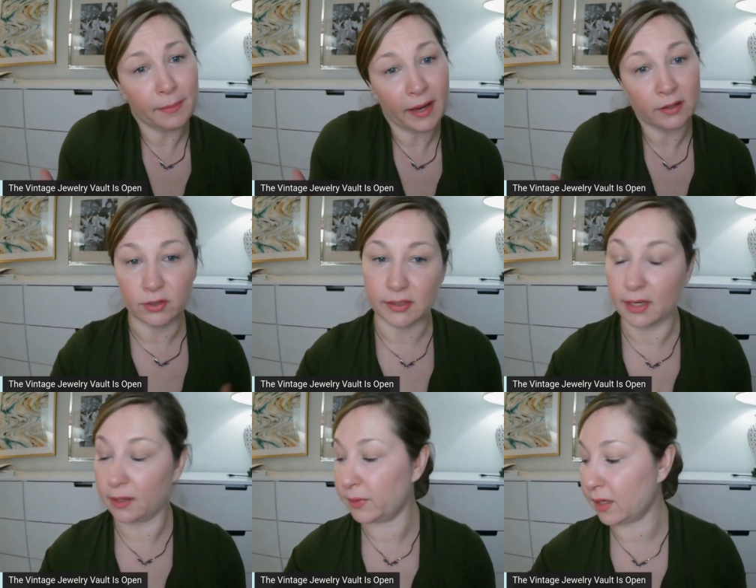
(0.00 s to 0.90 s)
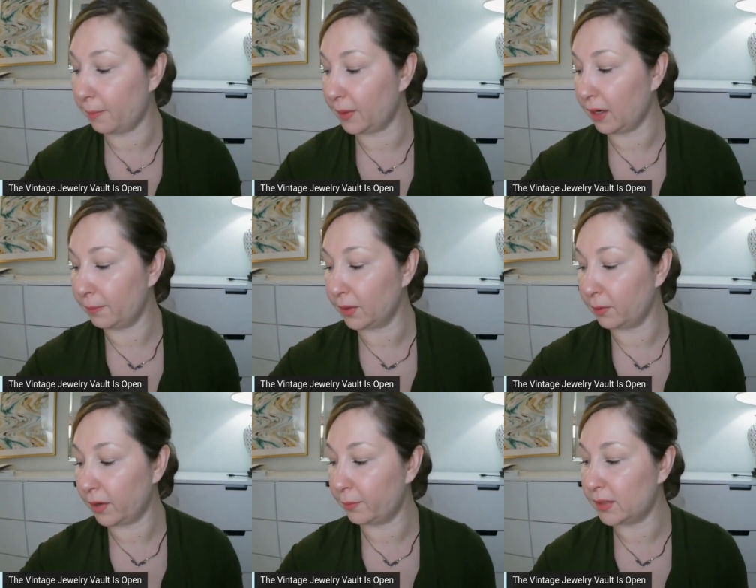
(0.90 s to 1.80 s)
Patrick's Day that was coming up that
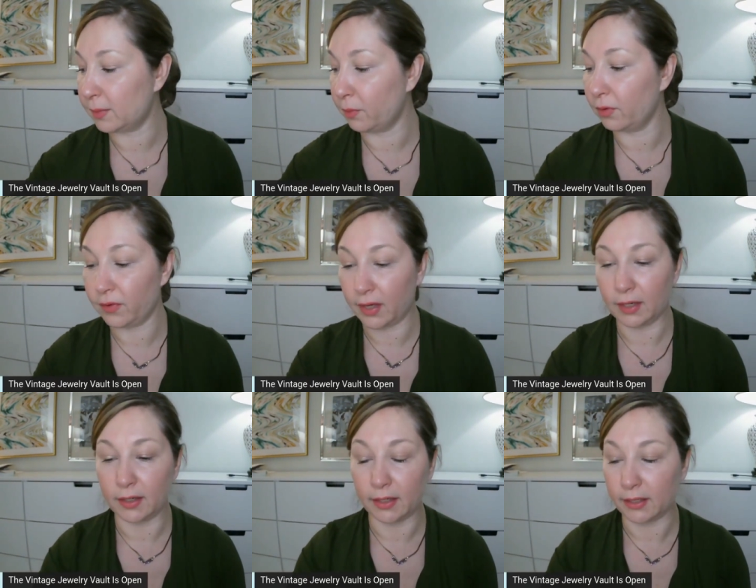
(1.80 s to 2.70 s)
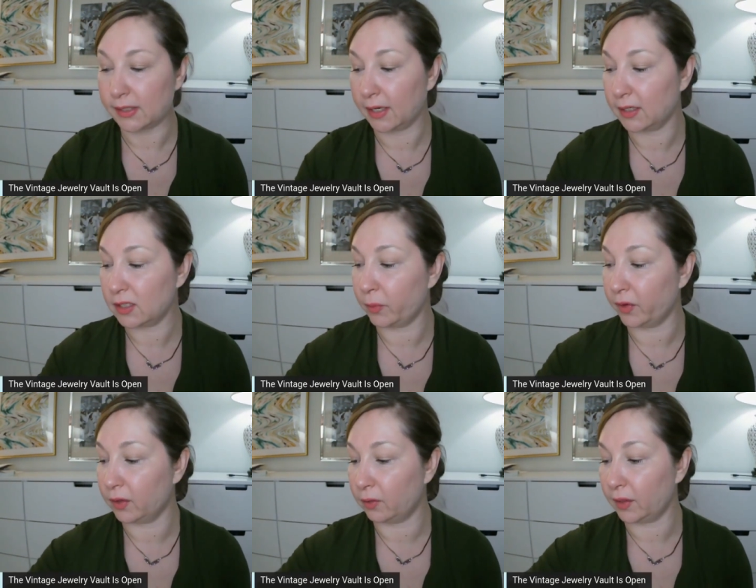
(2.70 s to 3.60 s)
I was motivated and excited to wear
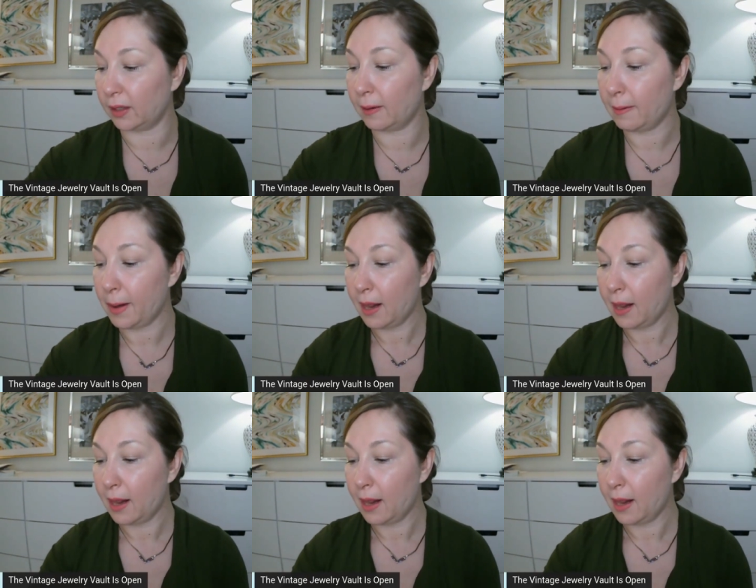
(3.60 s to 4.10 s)
the green.